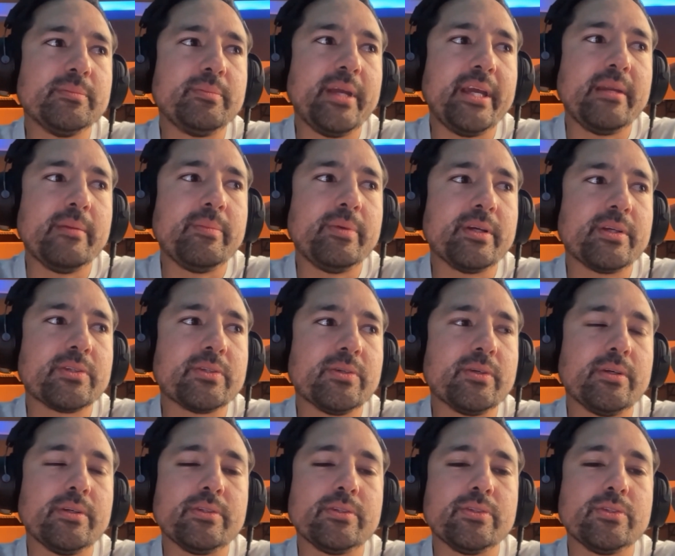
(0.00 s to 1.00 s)
paint a
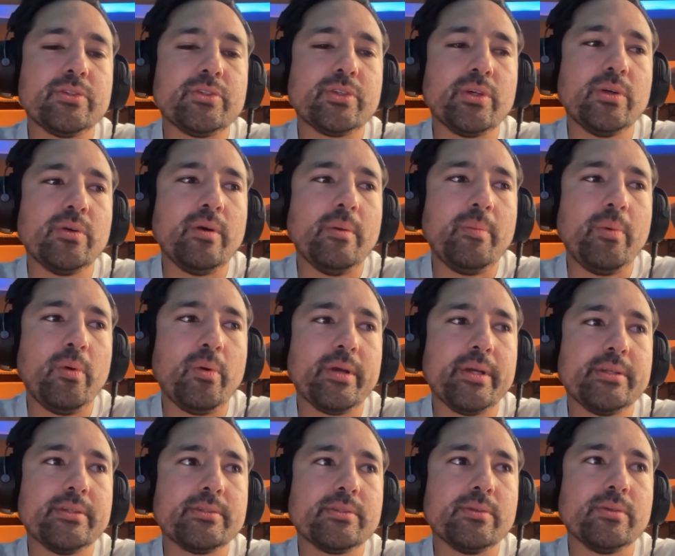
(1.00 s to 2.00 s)
picture, or to show a
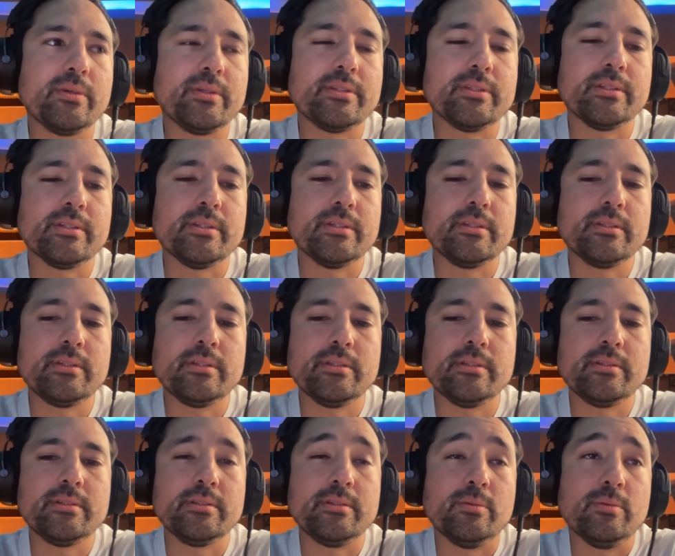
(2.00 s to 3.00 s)
point, or to
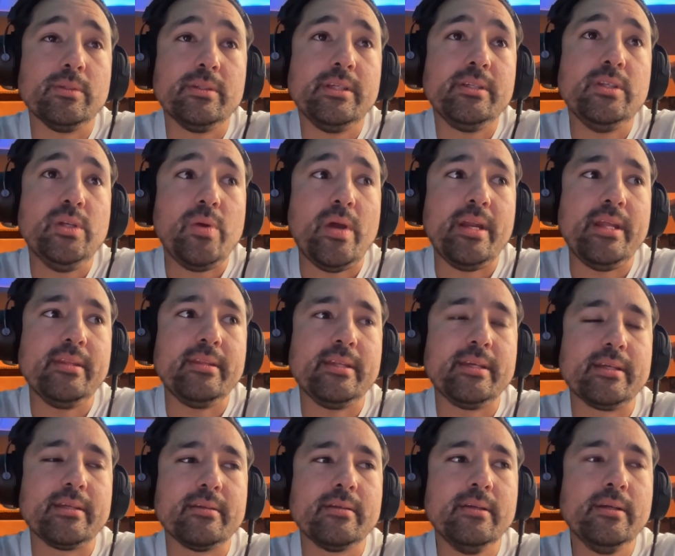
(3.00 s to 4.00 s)
really do
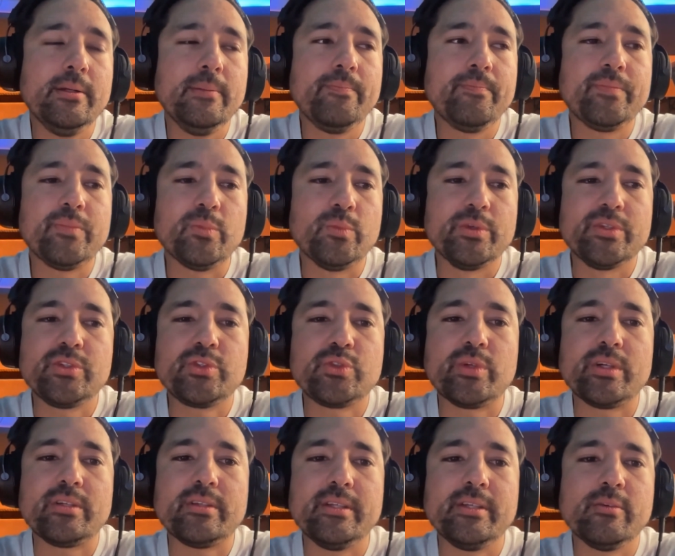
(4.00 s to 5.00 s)
anything with
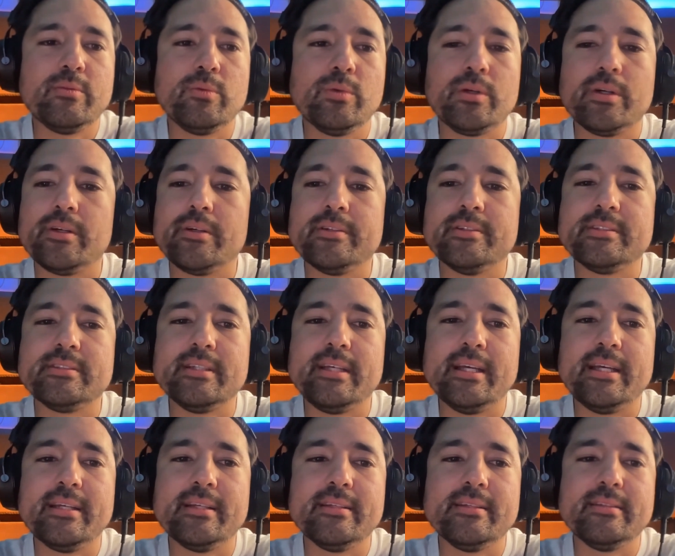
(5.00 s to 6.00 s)
strictly words,
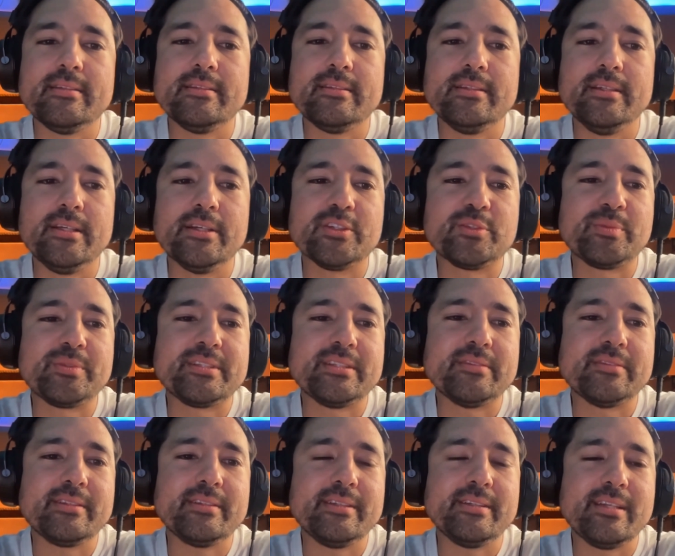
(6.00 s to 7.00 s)
and
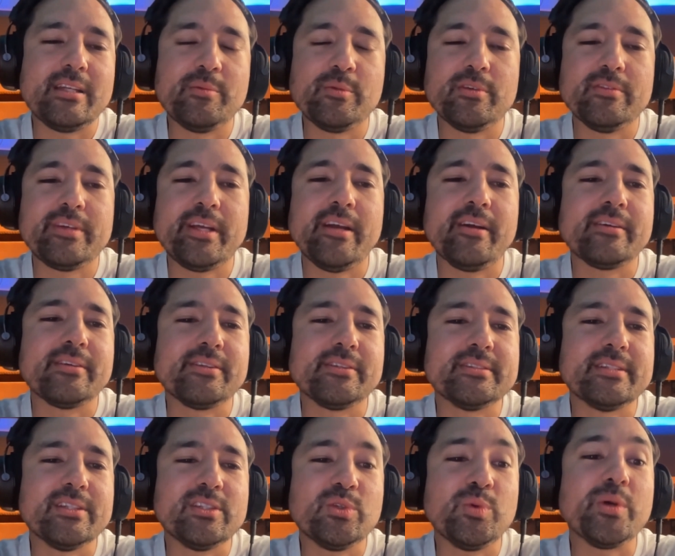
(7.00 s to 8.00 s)
specifically the number of
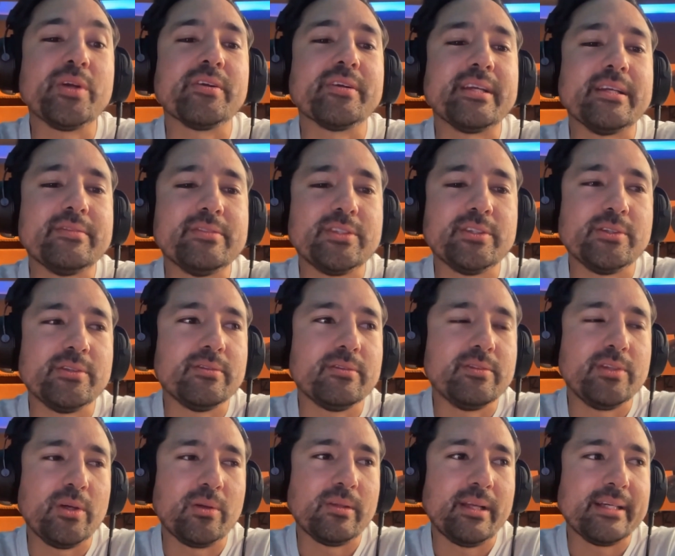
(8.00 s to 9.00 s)
characters that Twitter gives you,
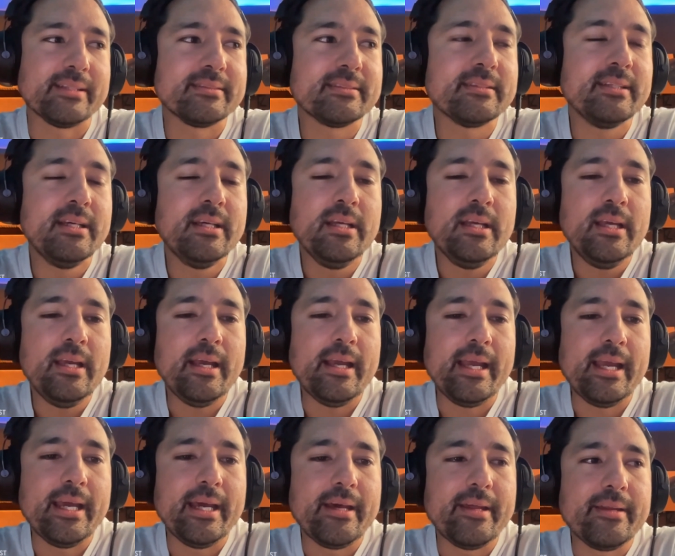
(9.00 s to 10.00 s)
no less.
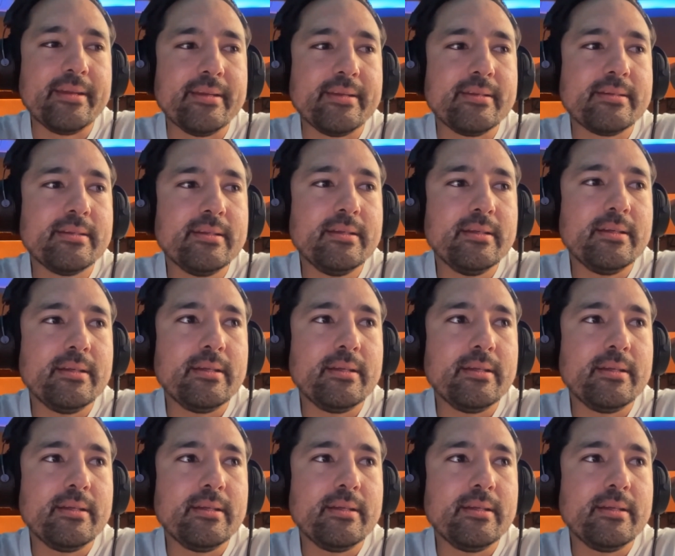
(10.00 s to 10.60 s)
And